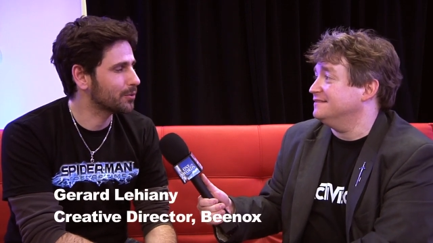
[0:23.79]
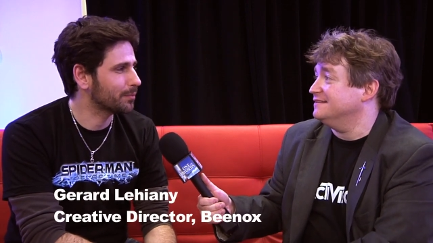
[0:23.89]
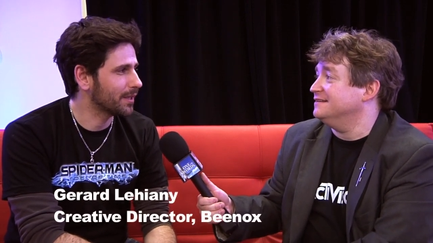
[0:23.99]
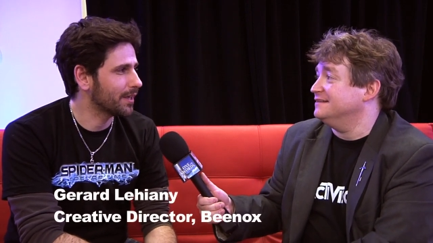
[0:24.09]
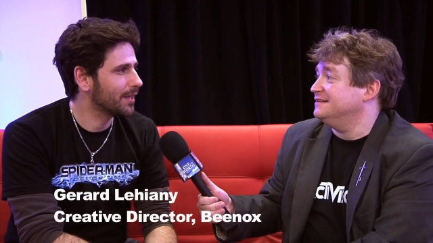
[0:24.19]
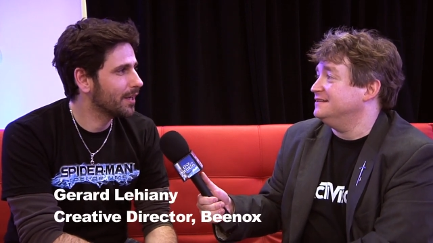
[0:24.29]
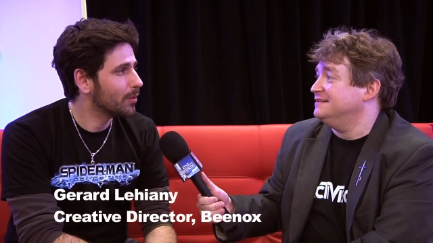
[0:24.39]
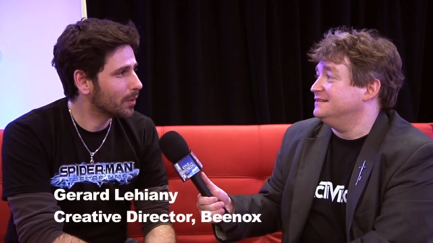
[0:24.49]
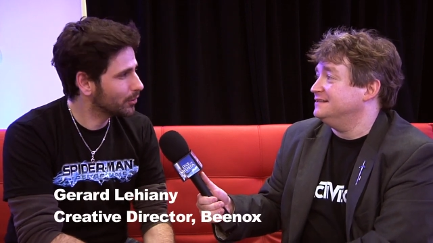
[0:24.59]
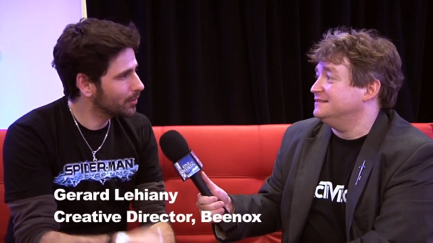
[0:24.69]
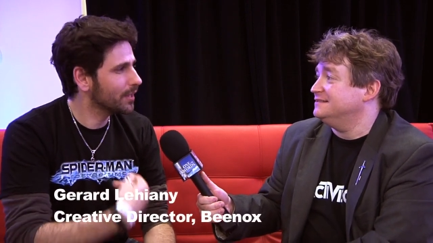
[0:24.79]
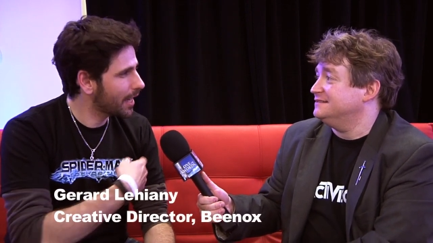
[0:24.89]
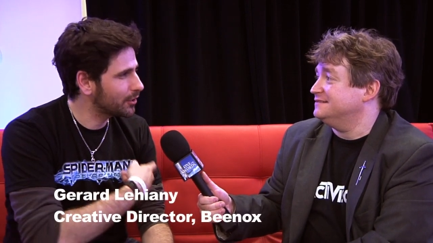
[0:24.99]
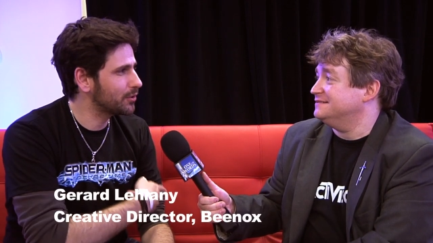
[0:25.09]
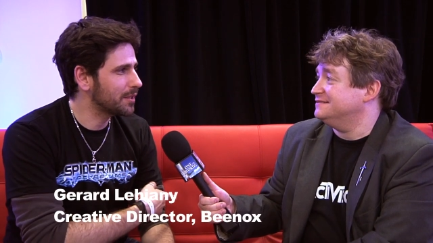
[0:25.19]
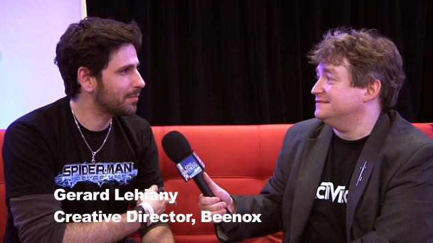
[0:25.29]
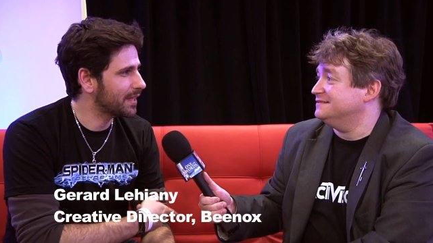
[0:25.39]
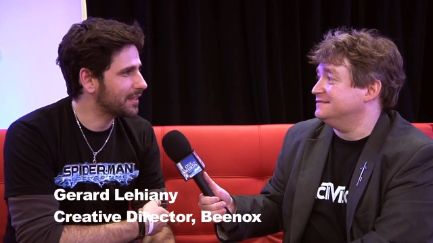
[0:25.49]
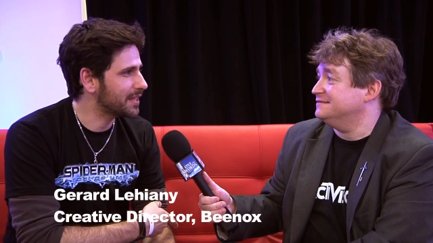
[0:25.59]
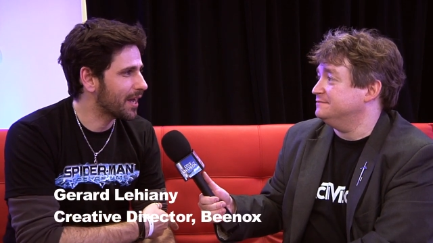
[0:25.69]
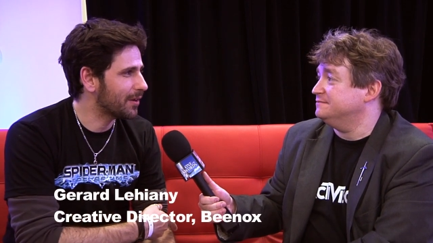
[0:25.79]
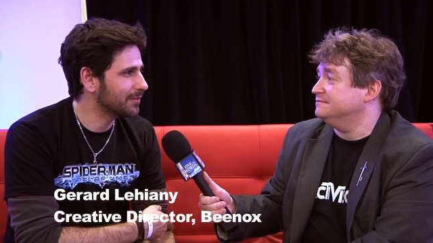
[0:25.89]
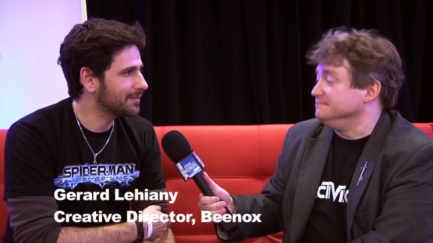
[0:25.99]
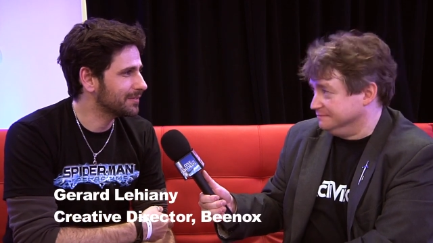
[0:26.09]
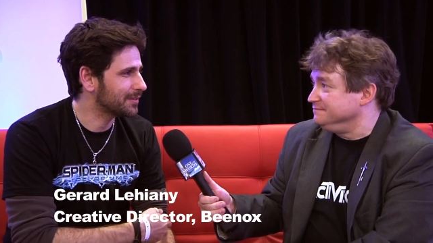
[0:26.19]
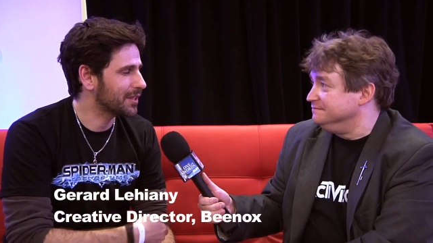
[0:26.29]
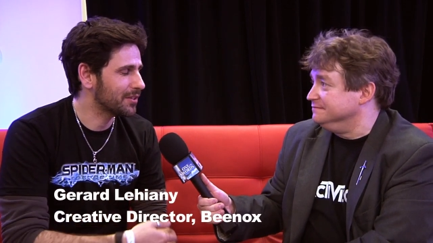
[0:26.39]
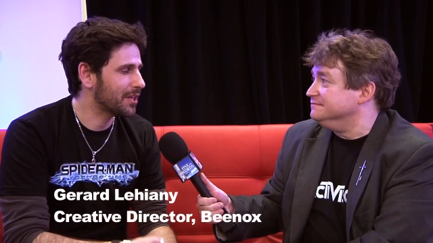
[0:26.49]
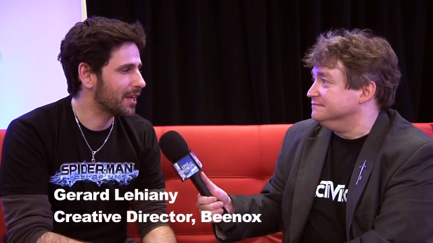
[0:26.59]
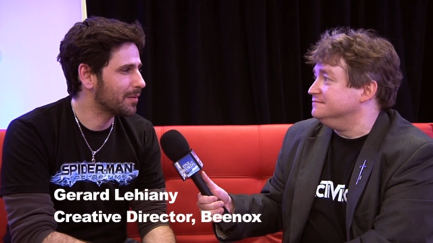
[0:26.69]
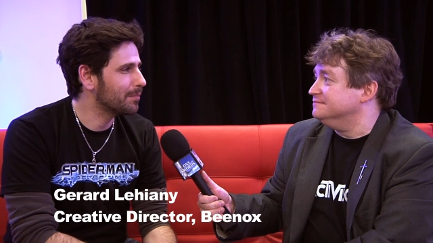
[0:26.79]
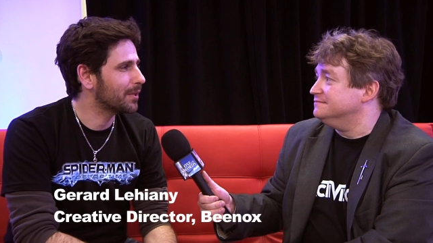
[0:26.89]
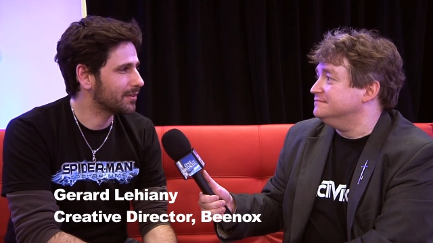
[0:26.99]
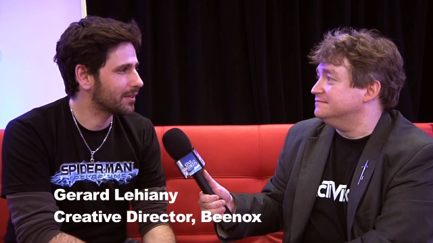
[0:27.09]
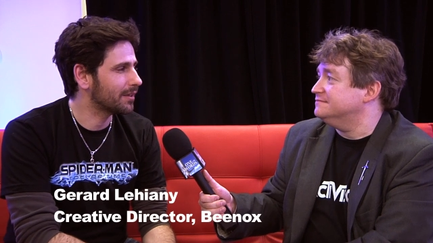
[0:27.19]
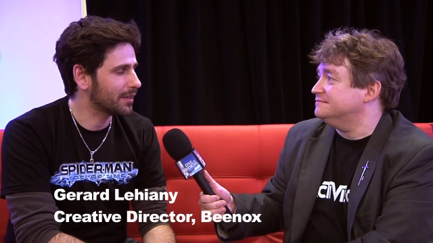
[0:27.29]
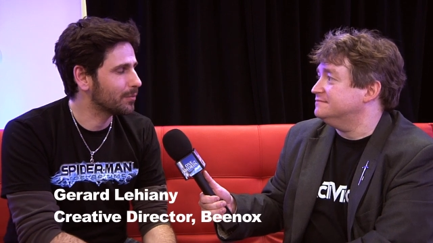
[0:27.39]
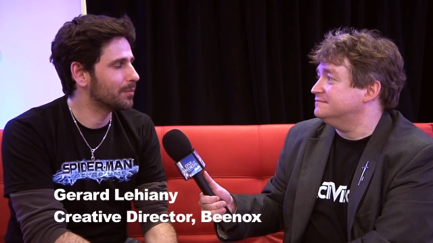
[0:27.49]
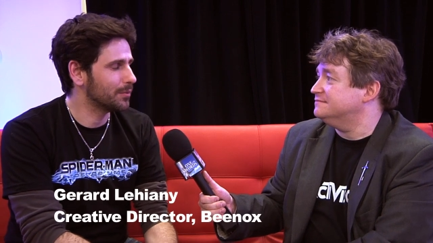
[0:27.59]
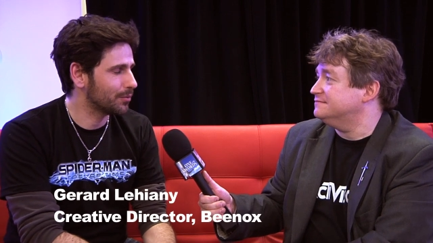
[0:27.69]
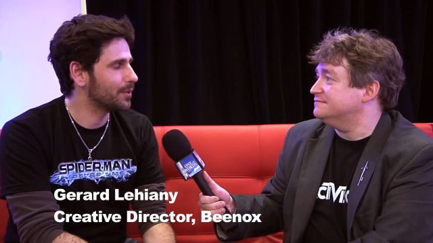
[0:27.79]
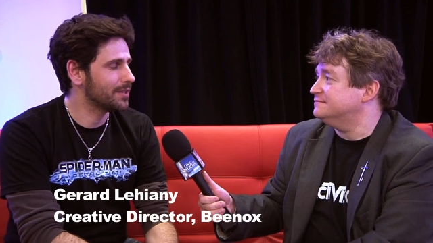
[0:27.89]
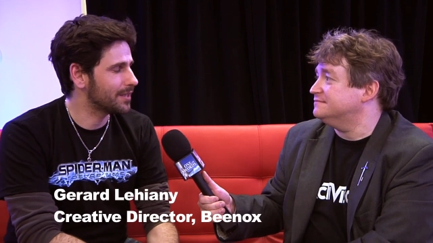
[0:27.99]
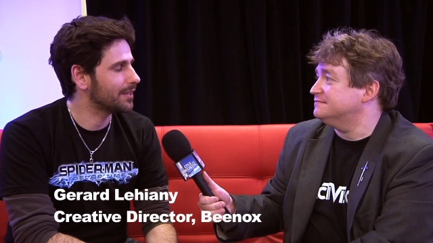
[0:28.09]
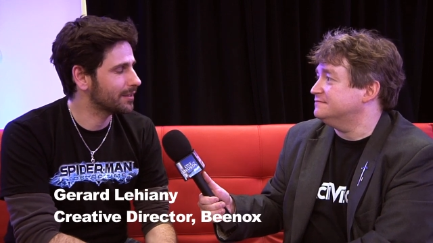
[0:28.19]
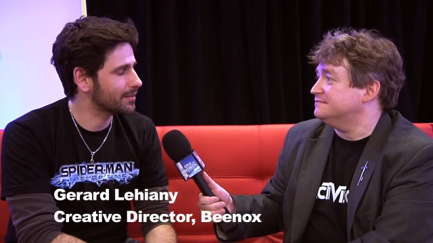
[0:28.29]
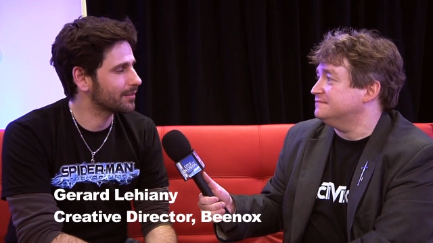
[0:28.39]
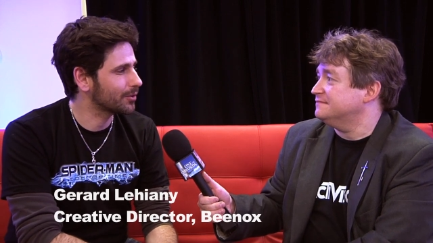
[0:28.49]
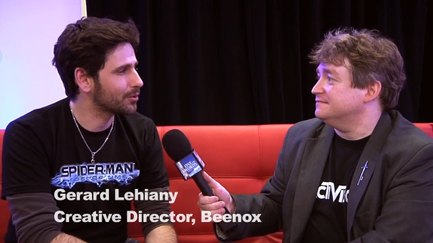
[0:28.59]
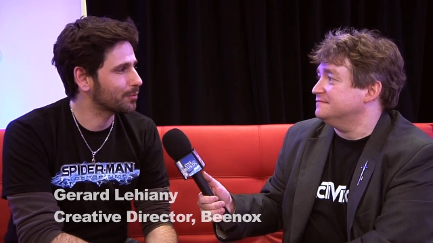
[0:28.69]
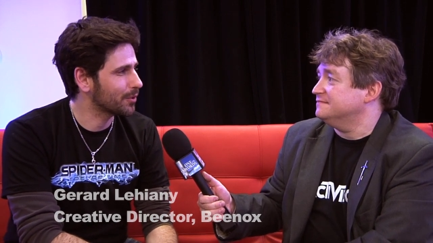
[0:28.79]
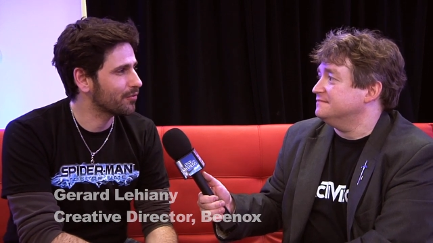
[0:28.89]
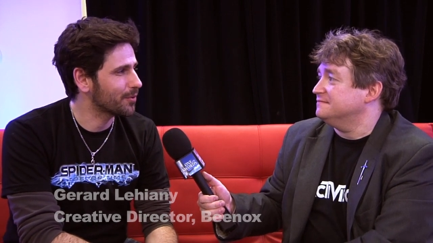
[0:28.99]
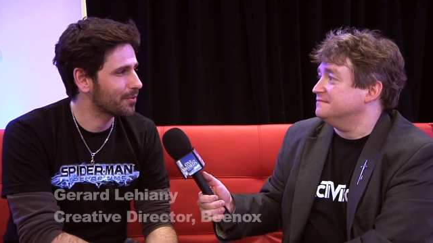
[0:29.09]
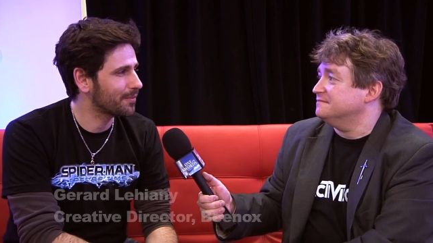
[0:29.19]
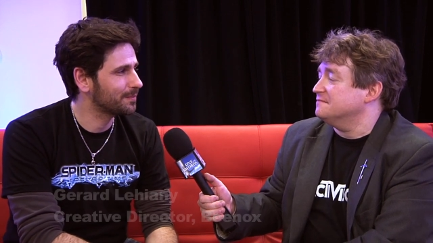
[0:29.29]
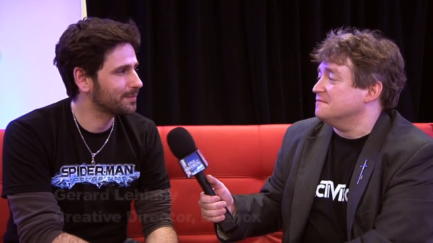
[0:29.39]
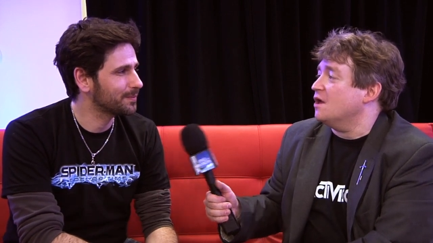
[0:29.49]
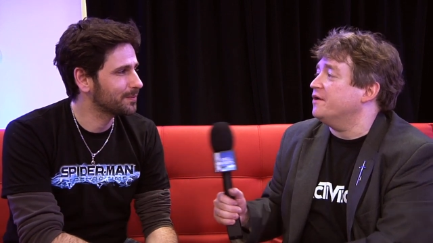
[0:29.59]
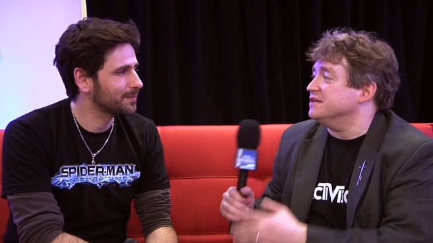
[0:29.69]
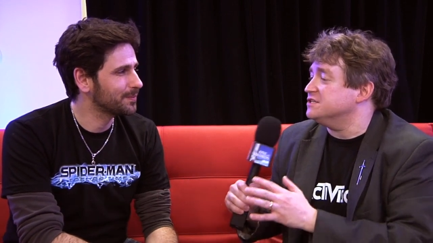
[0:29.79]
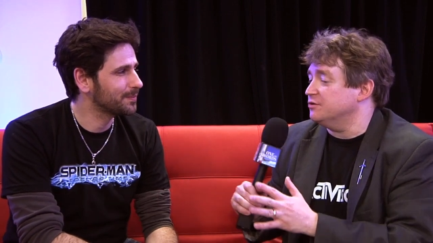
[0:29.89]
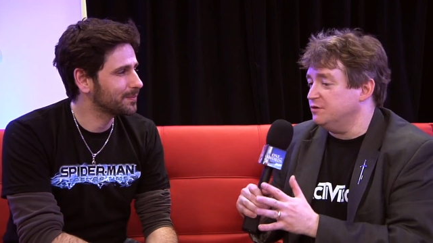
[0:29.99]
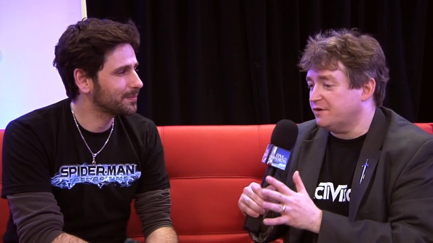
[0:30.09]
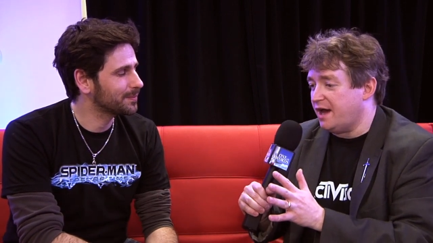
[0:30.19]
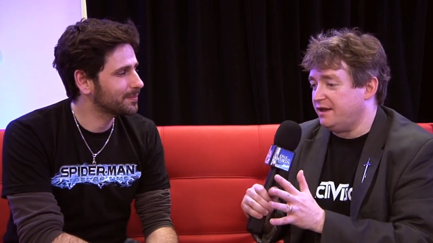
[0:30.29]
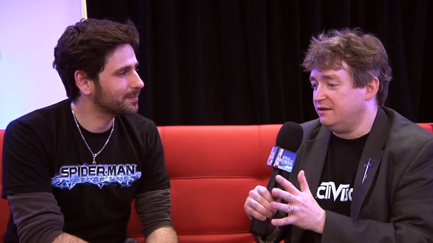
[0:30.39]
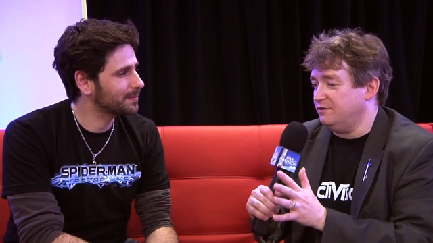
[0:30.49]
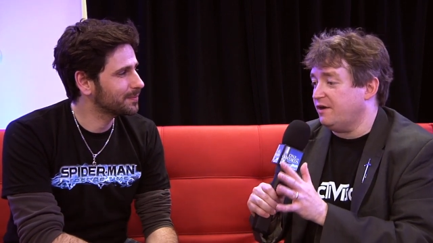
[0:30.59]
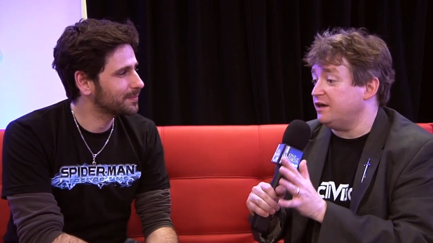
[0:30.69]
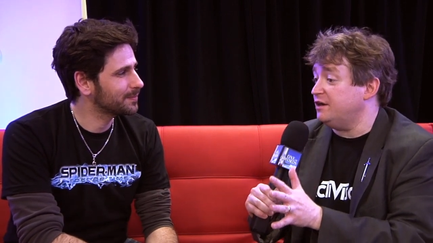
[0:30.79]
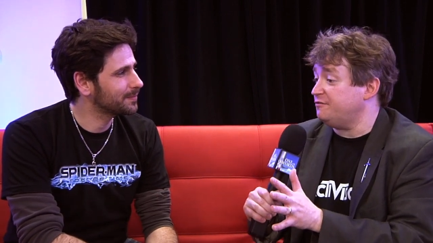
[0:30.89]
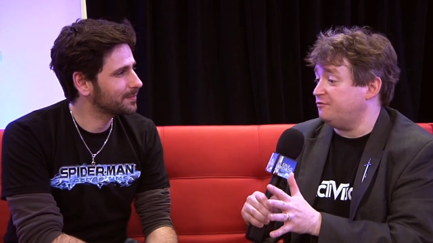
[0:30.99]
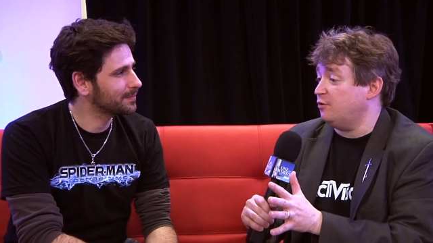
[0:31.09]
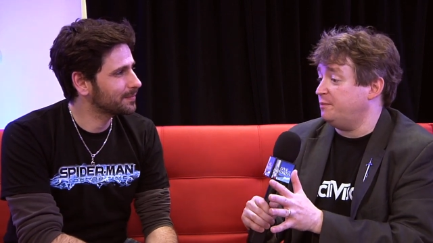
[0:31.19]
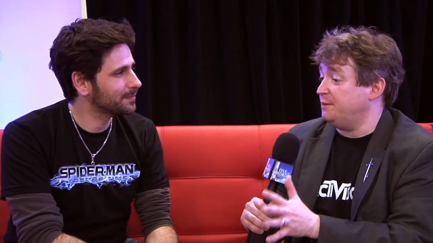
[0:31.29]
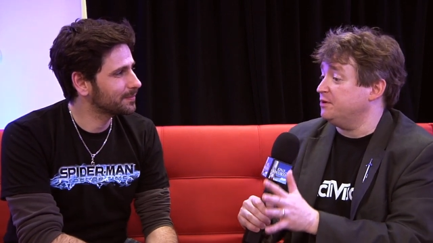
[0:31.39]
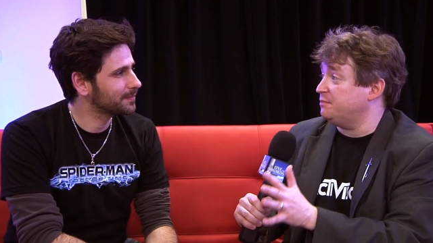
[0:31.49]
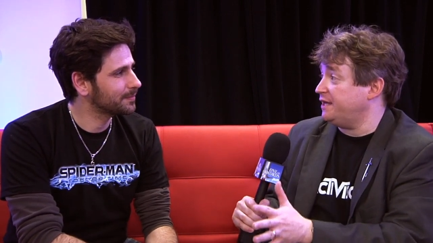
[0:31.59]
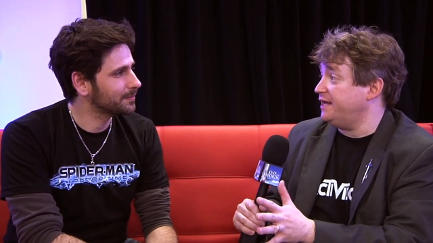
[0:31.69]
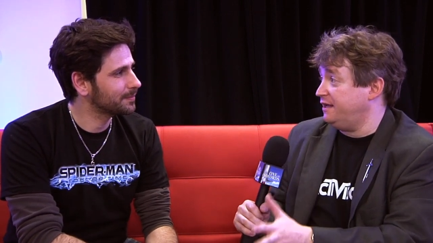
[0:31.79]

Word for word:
Speaker 1: to play. Well, you can actually play down the, the game, but uh, it will, the release date is on October the fourth.
Speaker 2: Okay, so you've got you've got enough for people to play